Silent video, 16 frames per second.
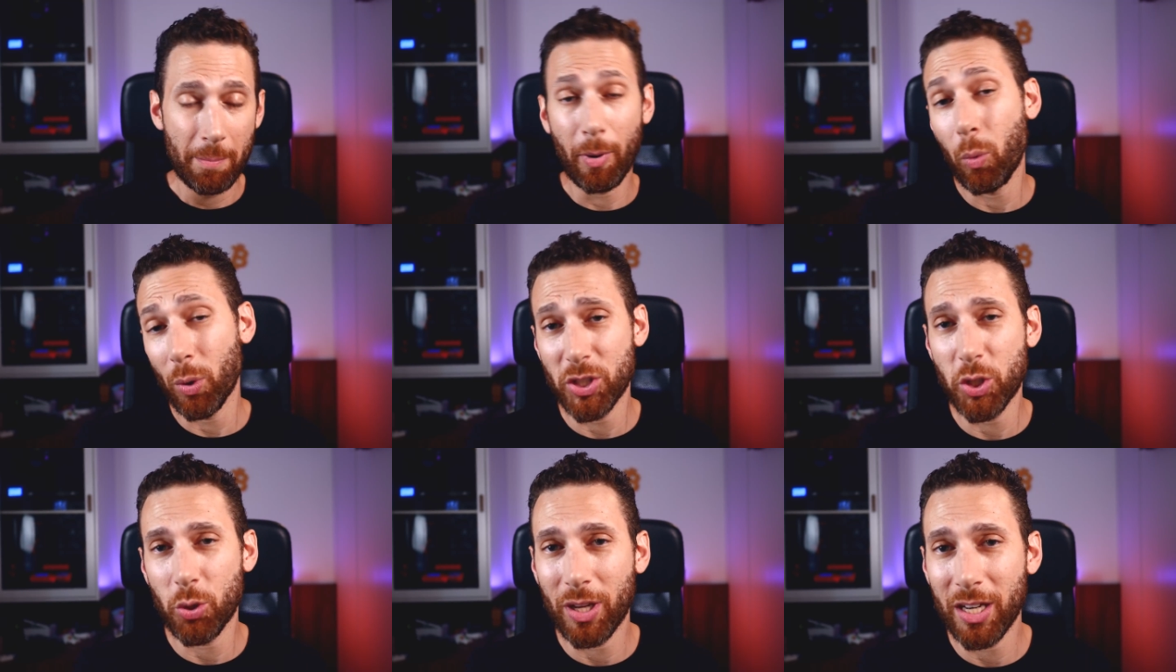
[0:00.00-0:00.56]
But
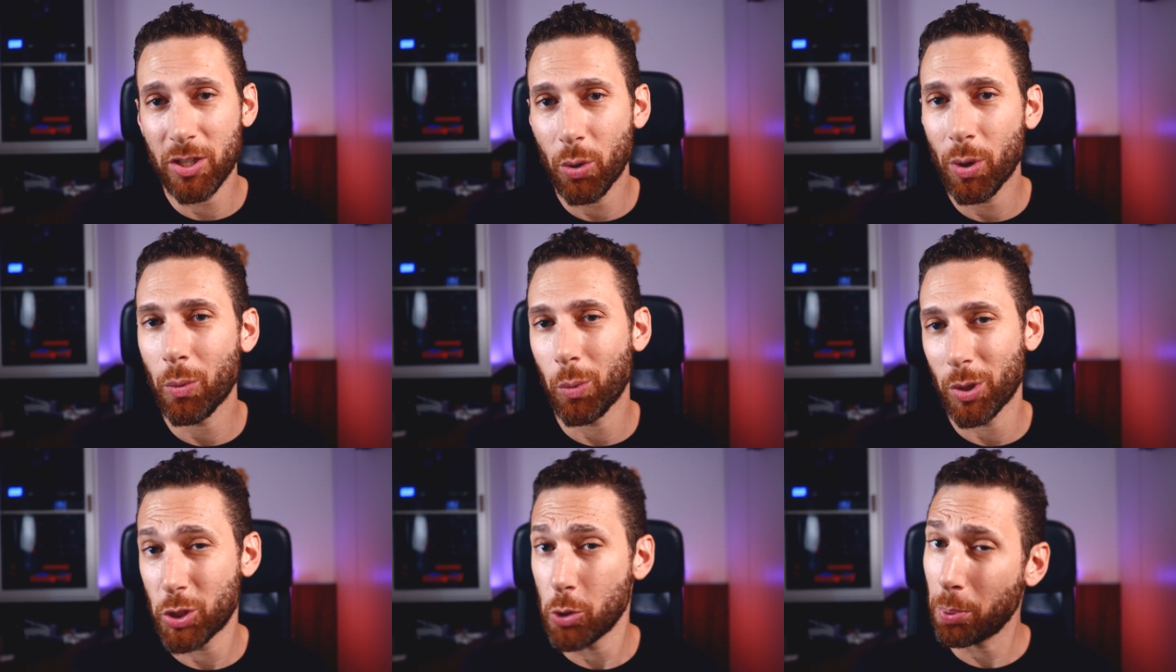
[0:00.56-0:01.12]
what you can do
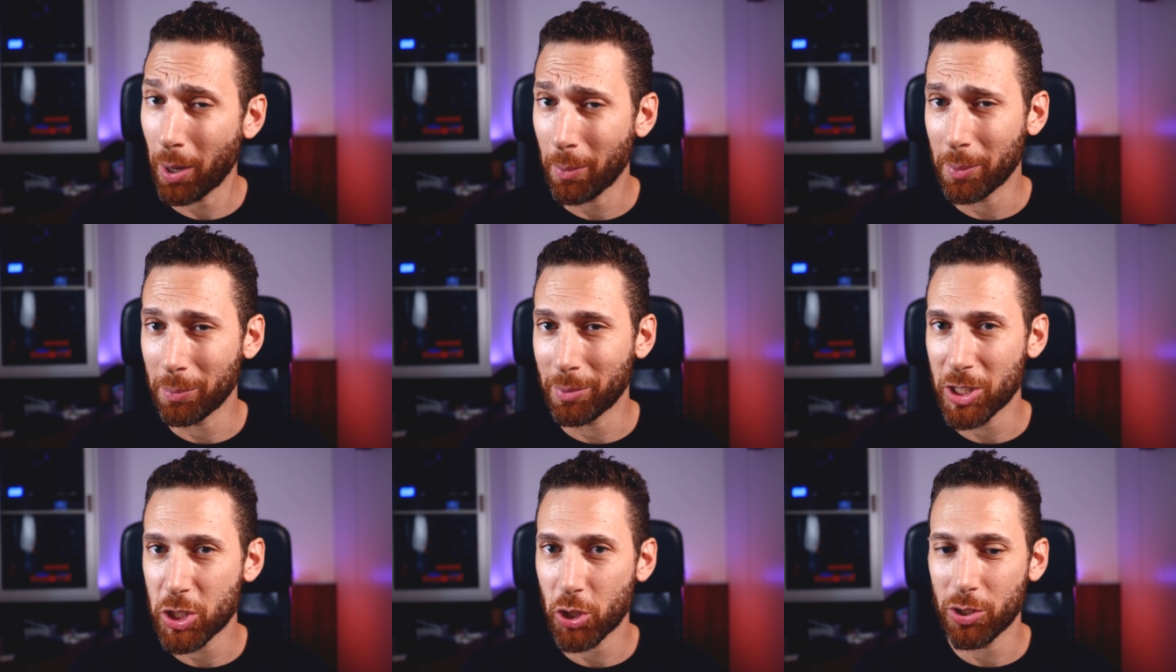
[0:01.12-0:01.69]
and what you
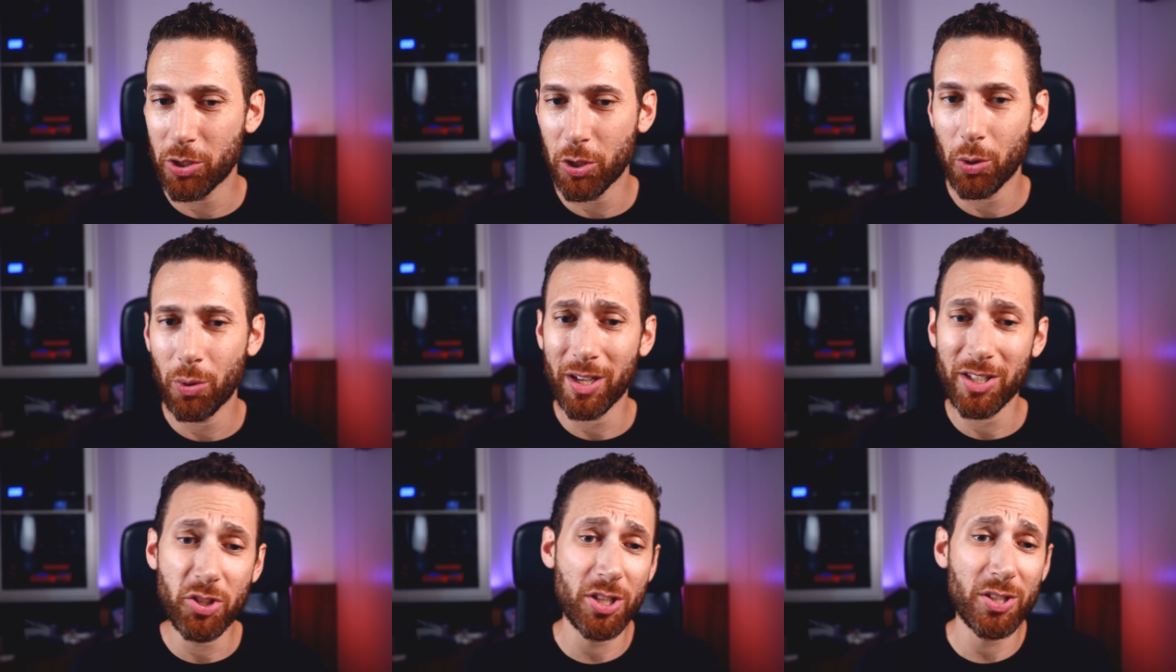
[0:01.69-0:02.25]
probably should
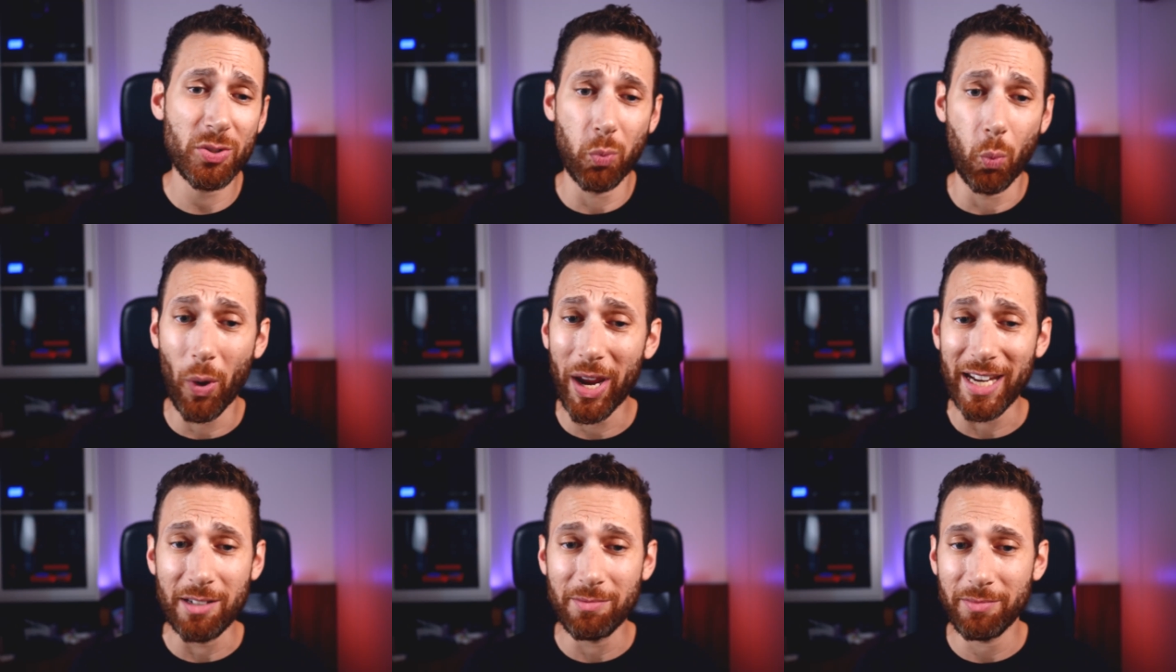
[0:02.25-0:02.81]
do is just
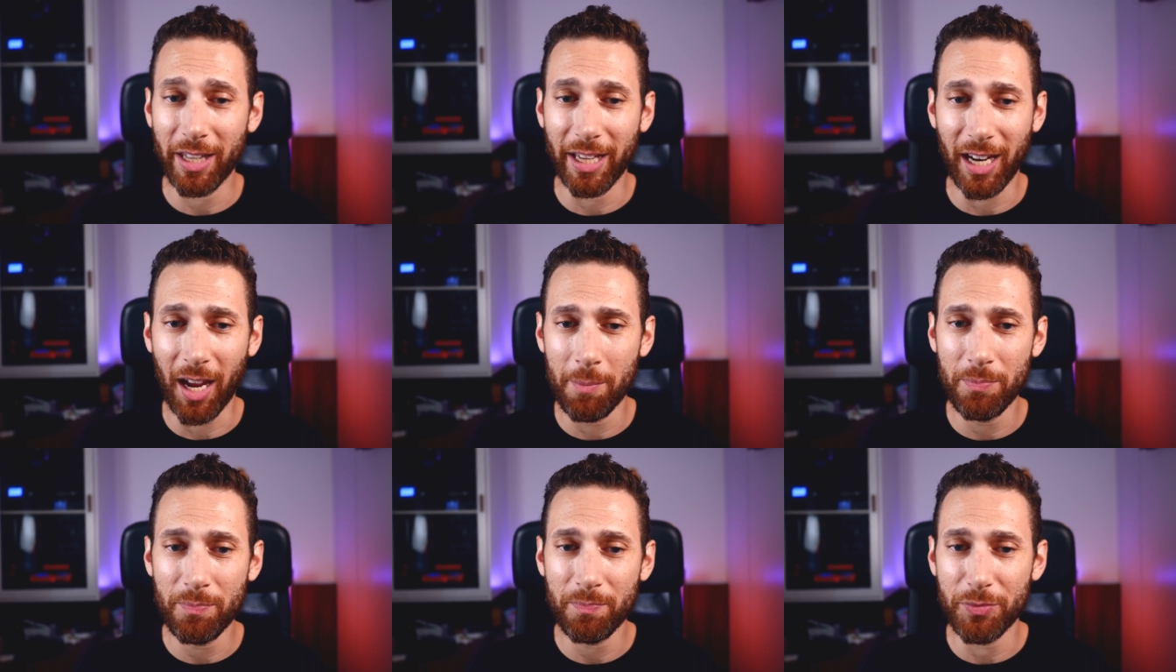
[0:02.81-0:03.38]
wait, like
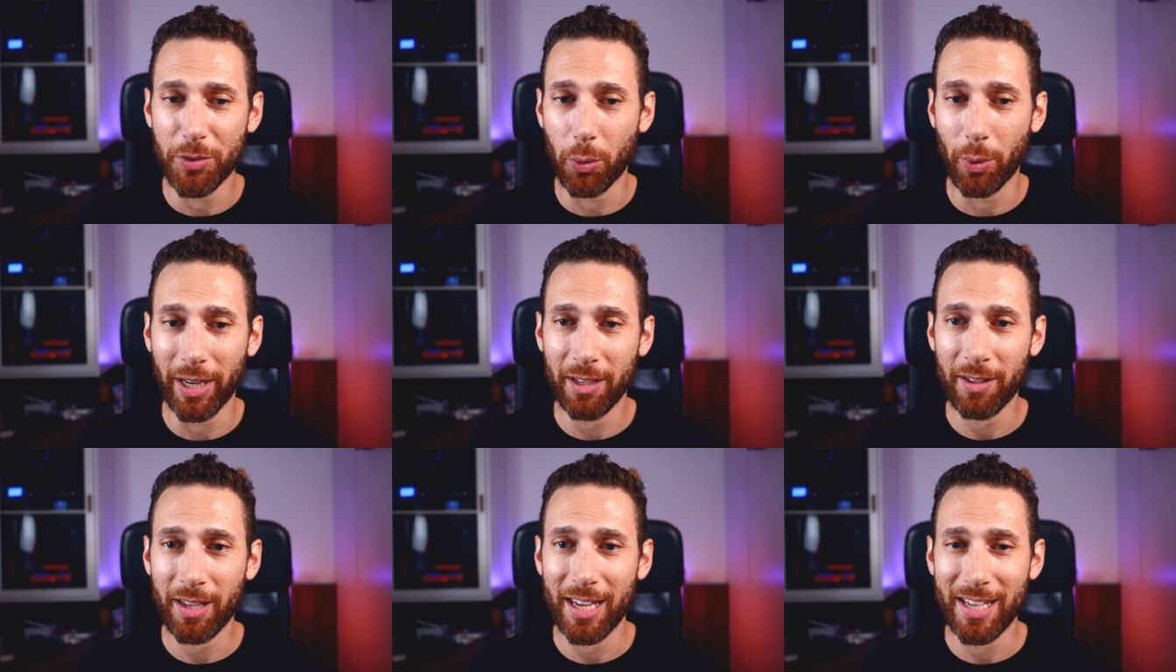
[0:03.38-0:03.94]
I'm
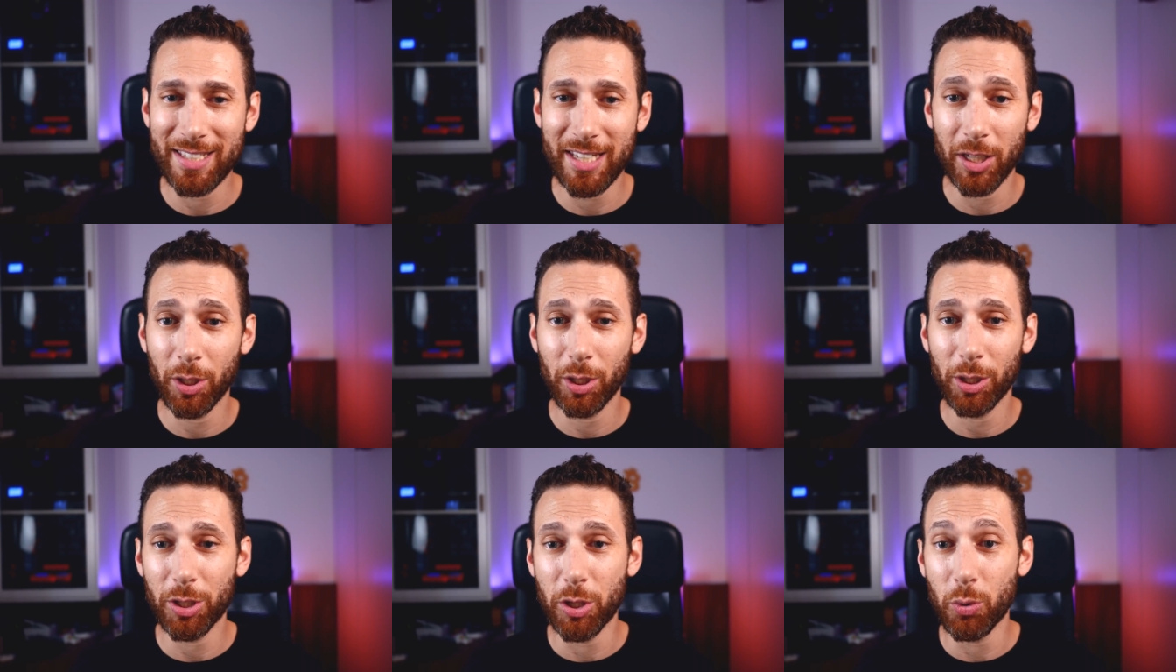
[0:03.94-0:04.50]
doing,
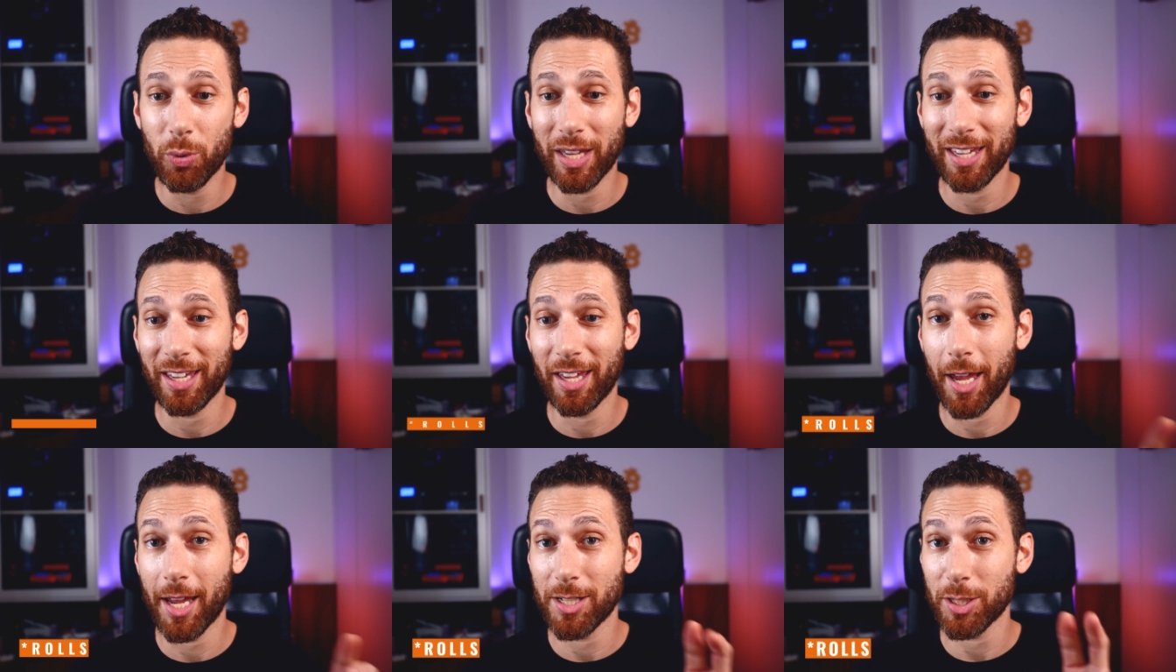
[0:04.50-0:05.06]
until you
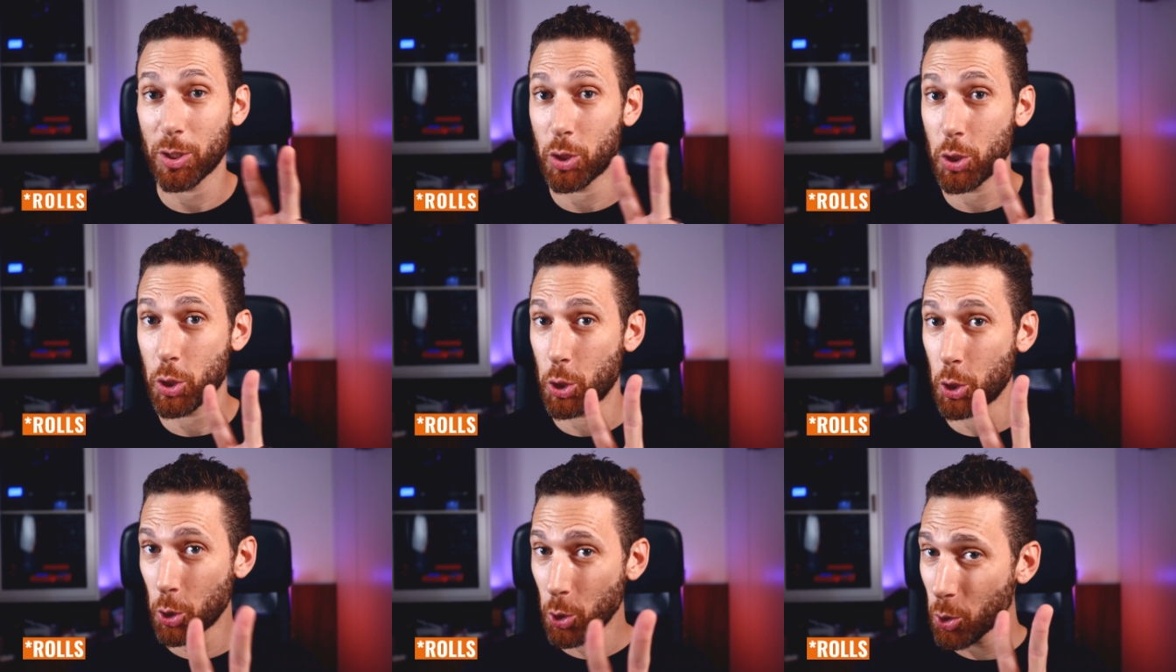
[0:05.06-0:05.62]
can get
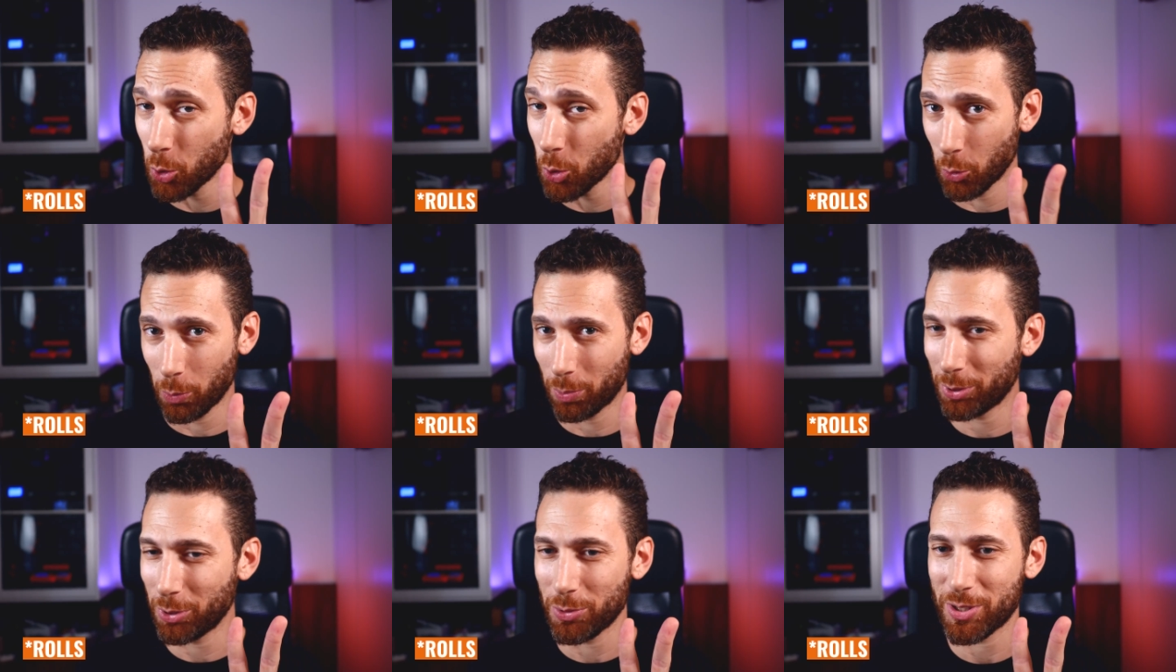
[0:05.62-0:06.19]

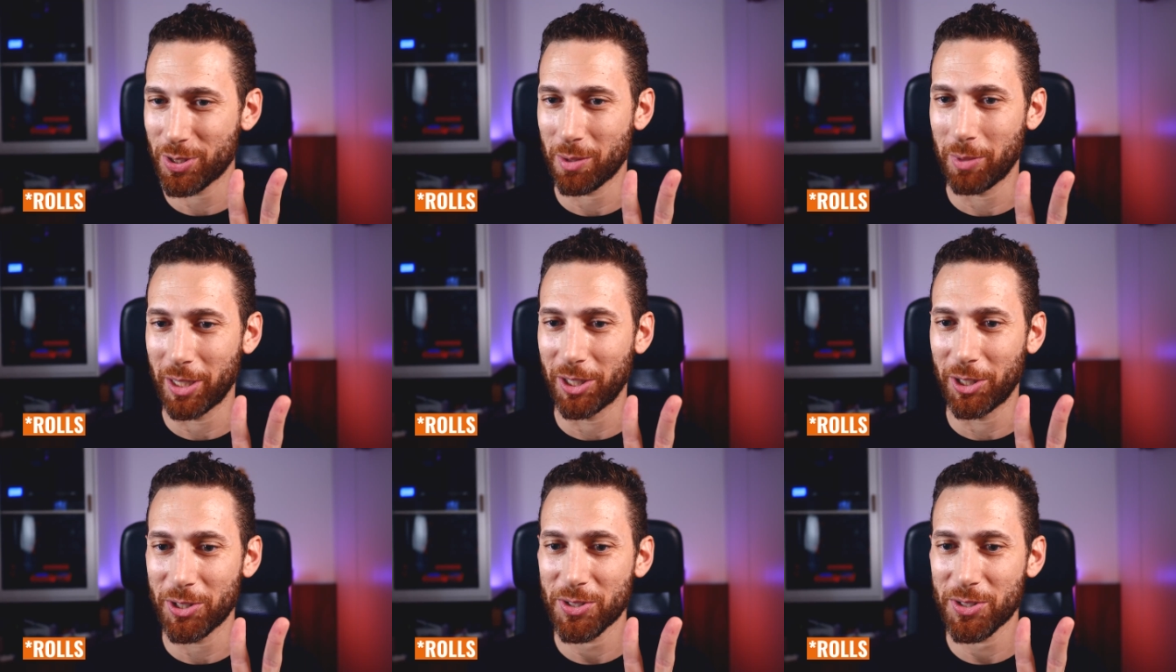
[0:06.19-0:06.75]
2
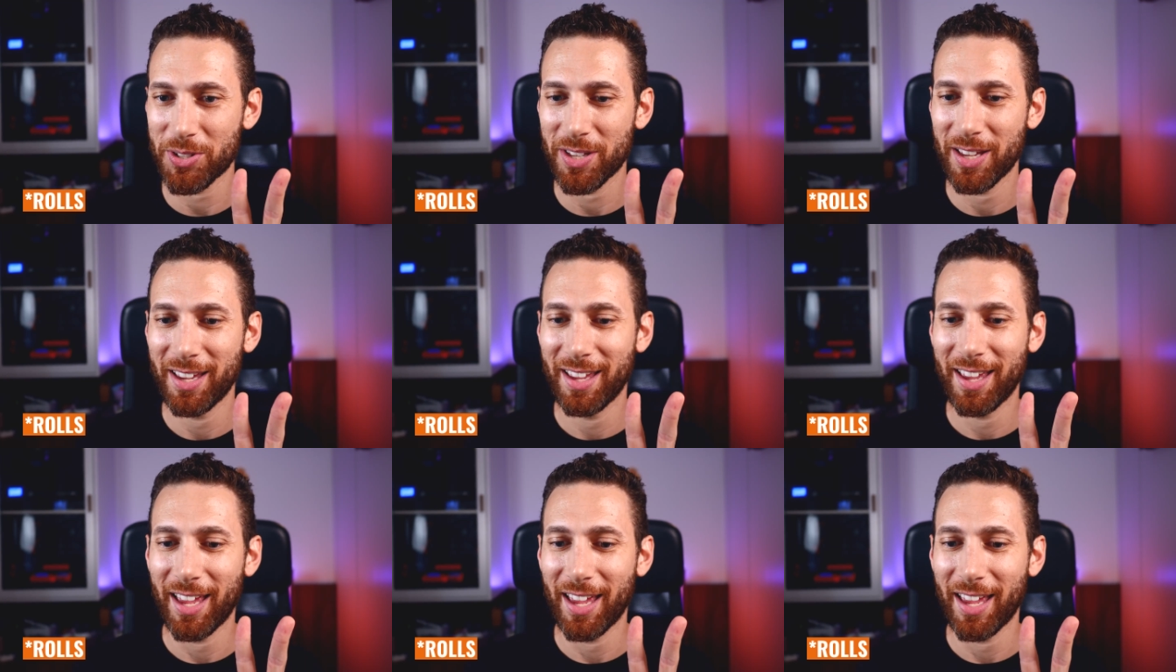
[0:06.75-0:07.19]
Prusameters.